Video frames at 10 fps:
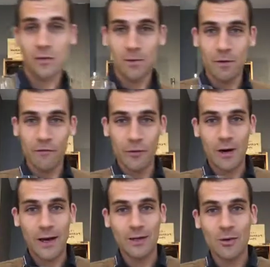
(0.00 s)
some of you
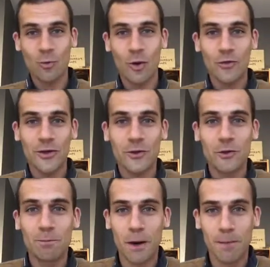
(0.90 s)
I know wanted
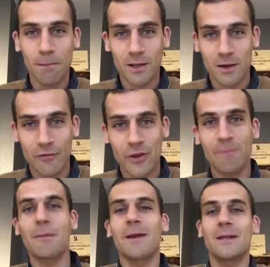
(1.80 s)
to pop a bottle of
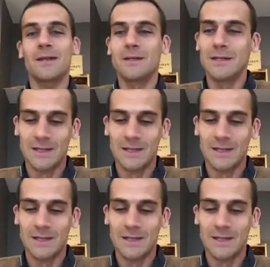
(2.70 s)
champagne